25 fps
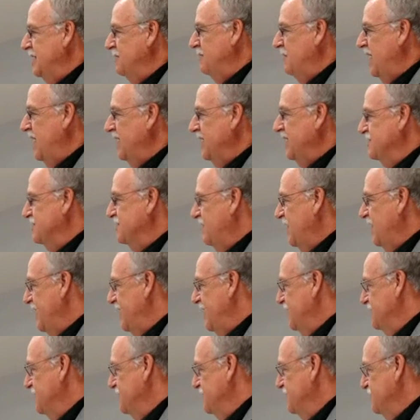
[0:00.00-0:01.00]
Mike is
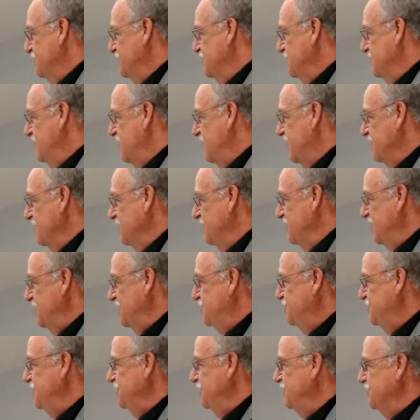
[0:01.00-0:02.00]
fighting through some medical
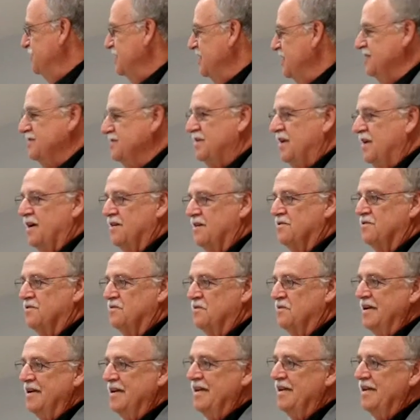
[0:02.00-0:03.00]
issues that his doctor
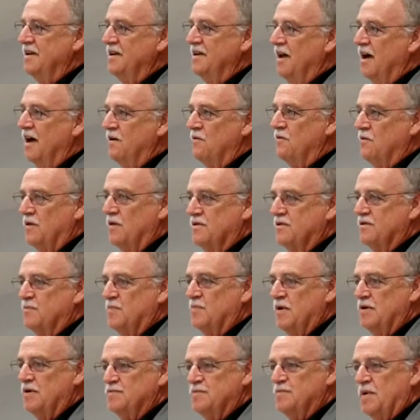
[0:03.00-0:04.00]
really did not want to
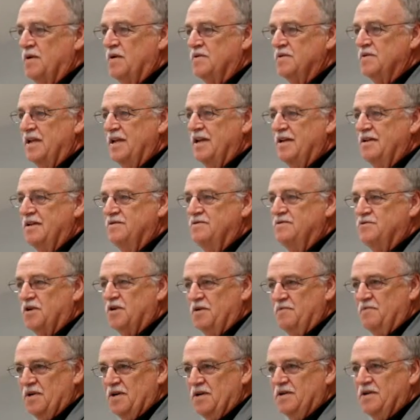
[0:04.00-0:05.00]
postpone any
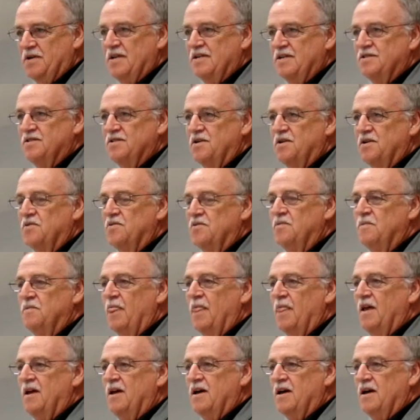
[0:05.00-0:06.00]
treatment, and so
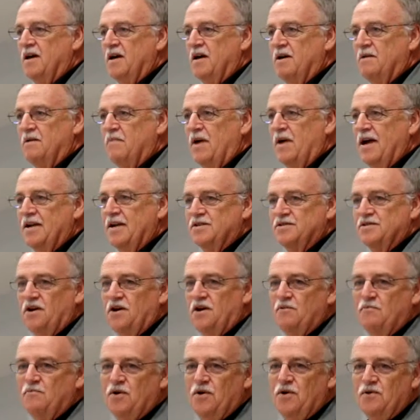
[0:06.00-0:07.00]
Mike is
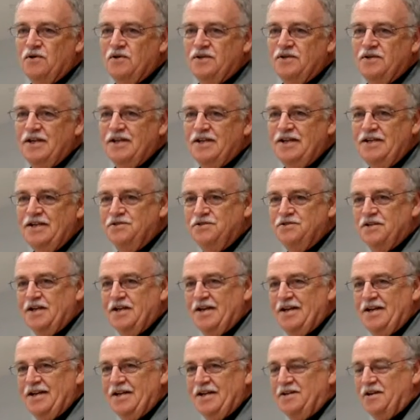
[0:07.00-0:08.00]
heartbroken that he's
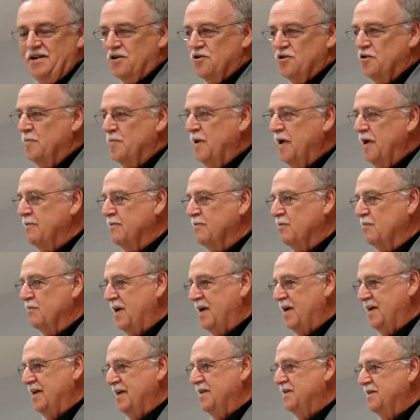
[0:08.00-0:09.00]
not going to be able to
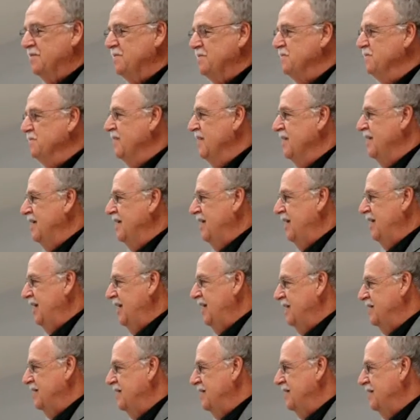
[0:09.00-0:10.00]
make it.
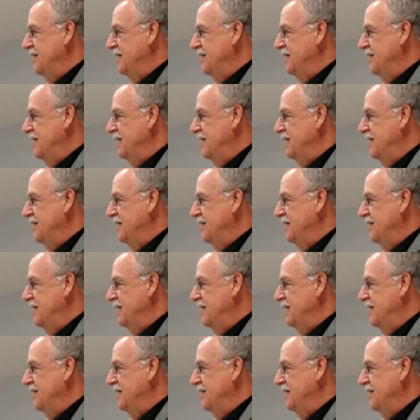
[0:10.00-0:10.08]
And